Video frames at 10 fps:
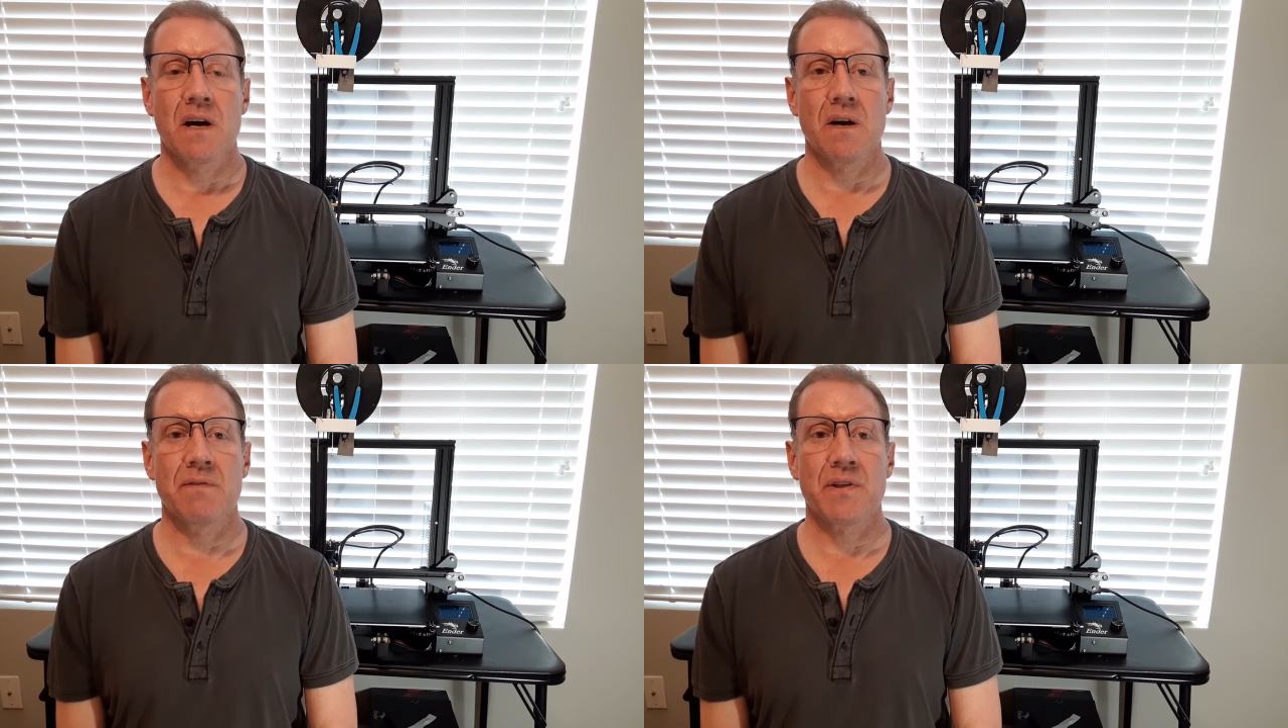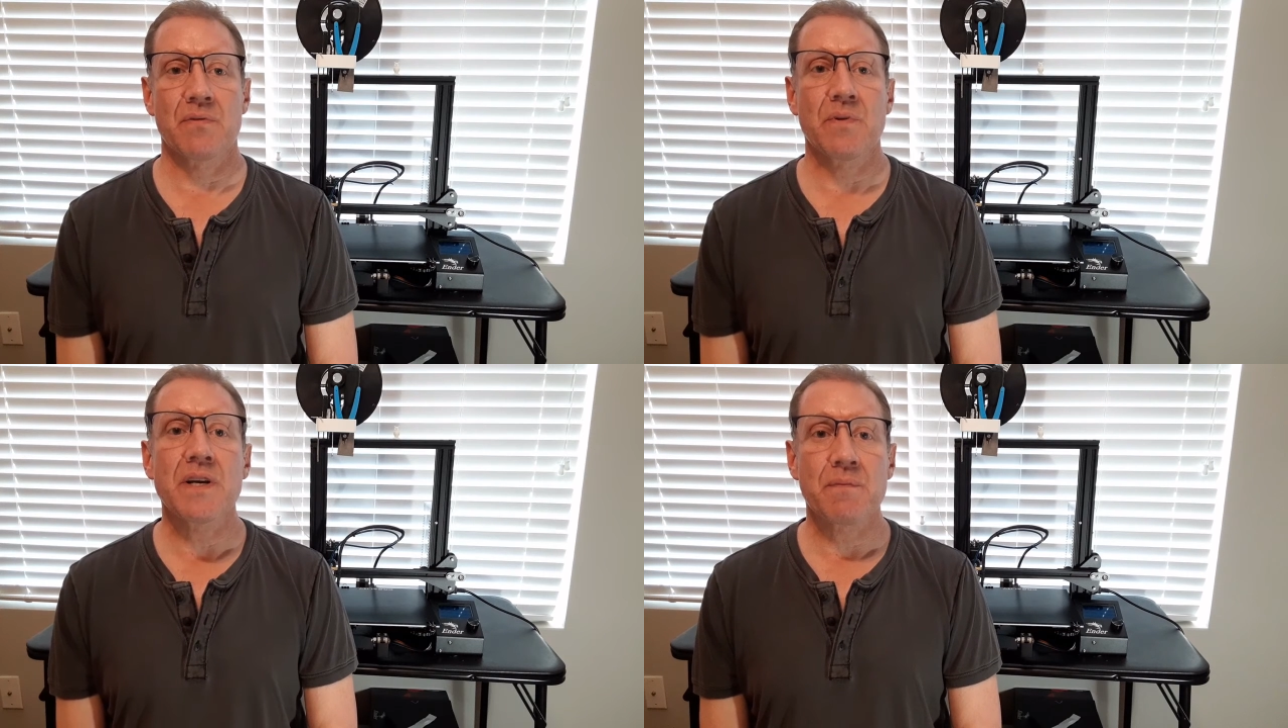of a
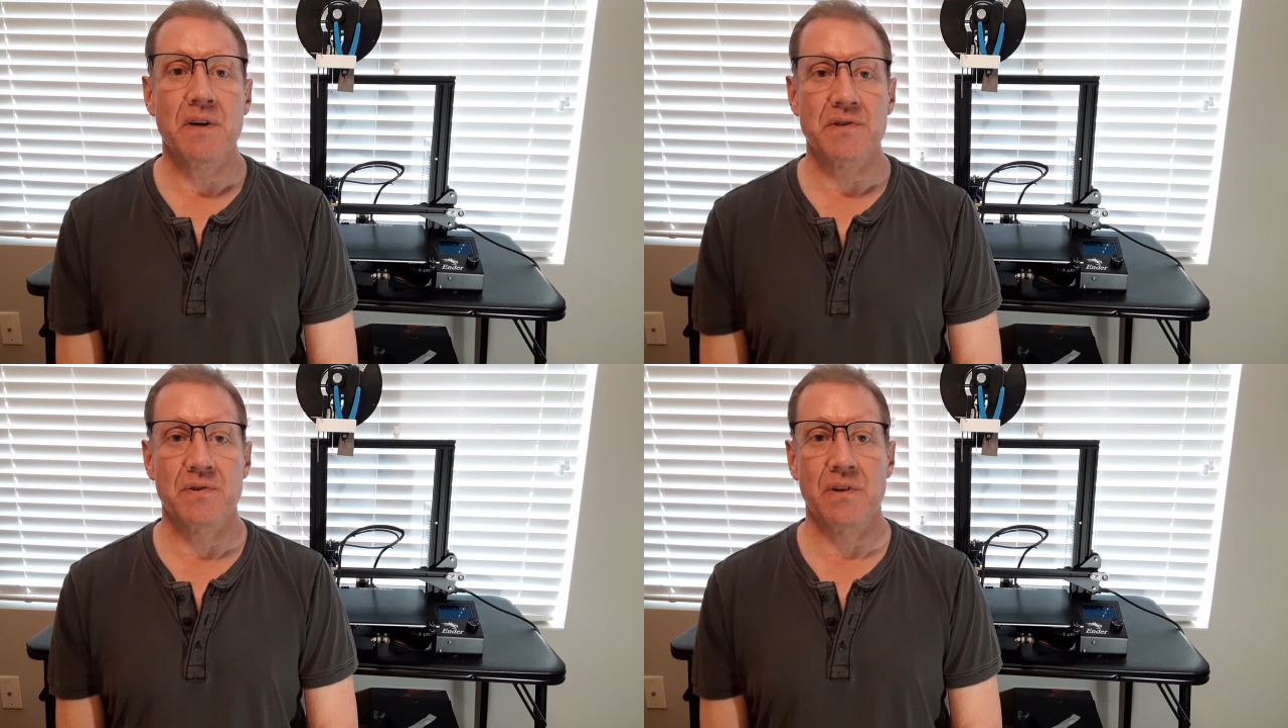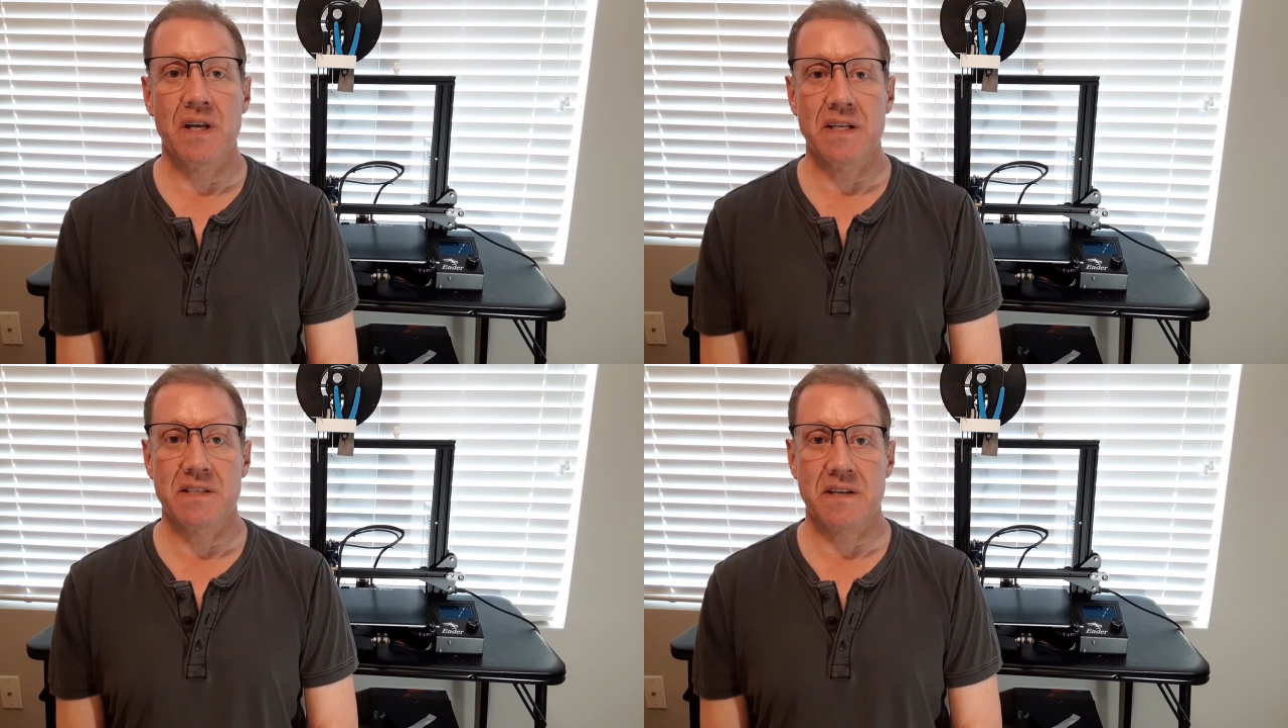three-dimensional
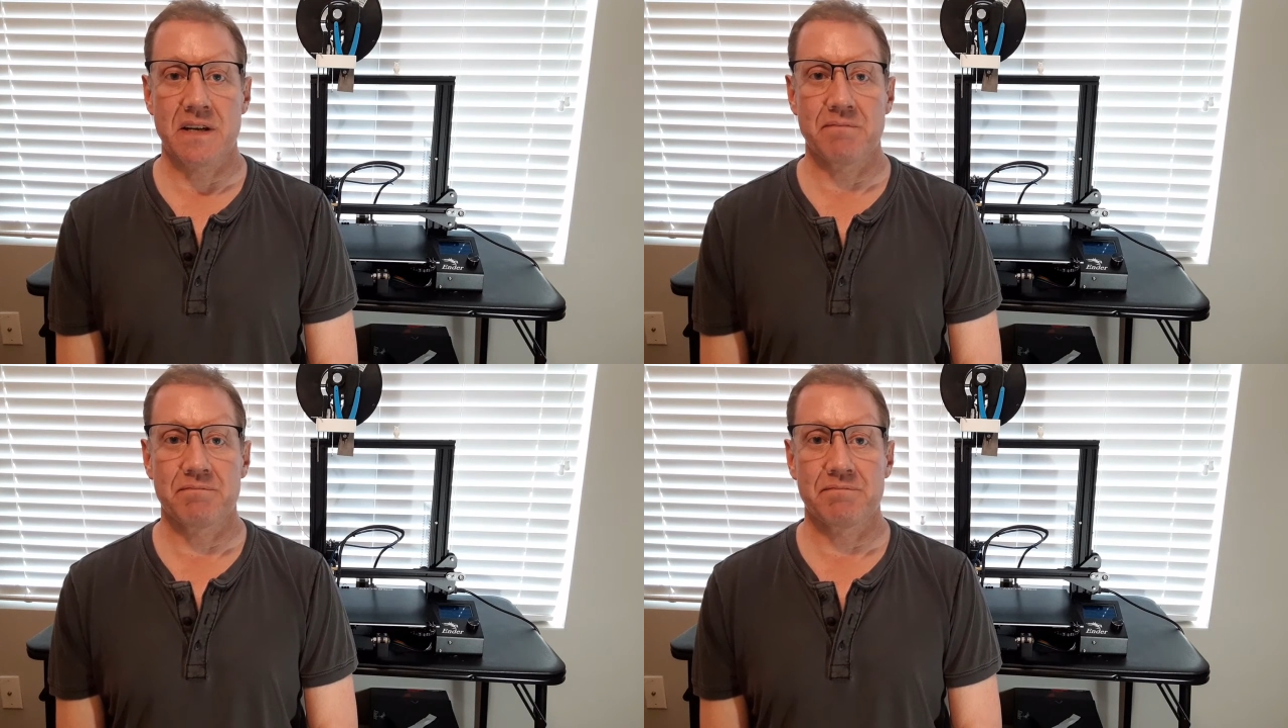landscape.